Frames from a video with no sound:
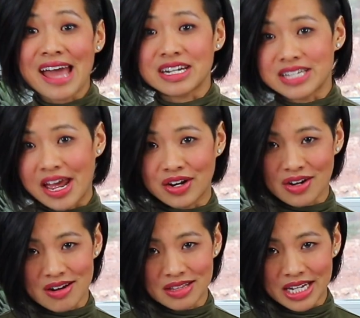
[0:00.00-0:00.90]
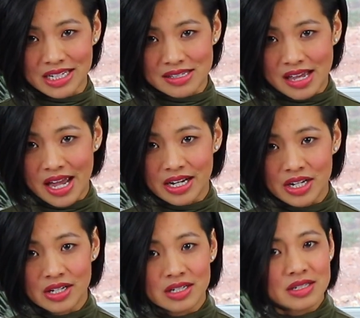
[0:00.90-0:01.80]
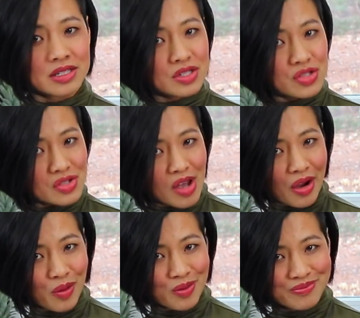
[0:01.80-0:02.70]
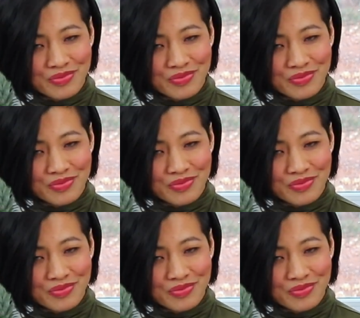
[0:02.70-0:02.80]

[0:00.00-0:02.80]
and tender on the inside. So